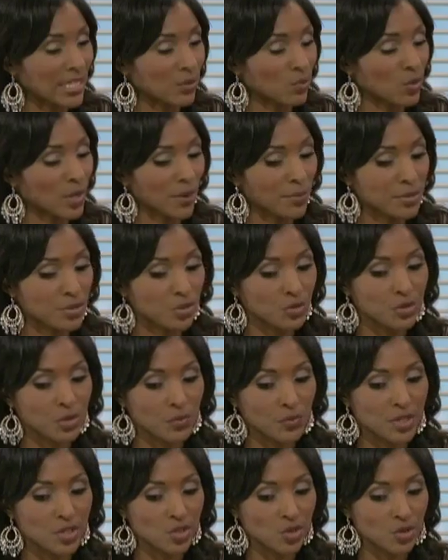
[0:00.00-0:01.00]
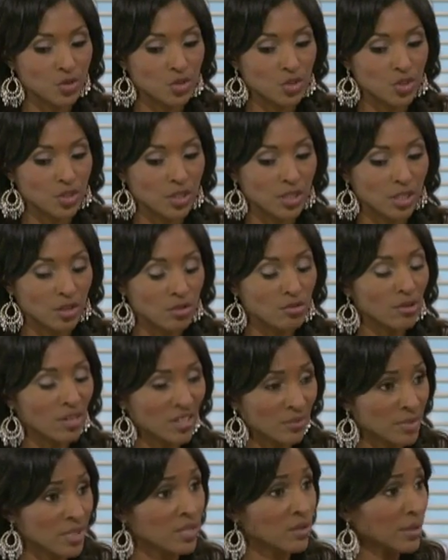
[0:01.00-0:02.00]
when I was doing the research, you
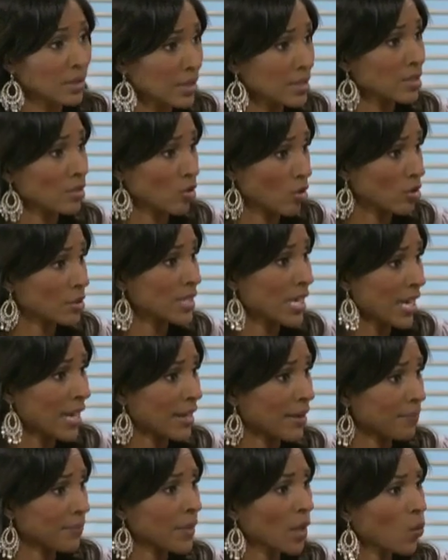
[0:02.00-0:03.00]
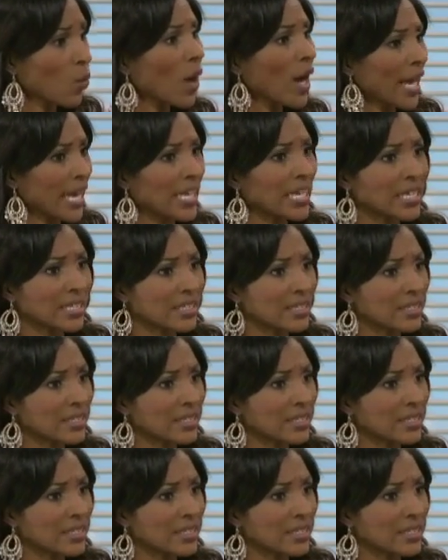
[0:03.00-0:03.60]
all have been doing this a long time. Why?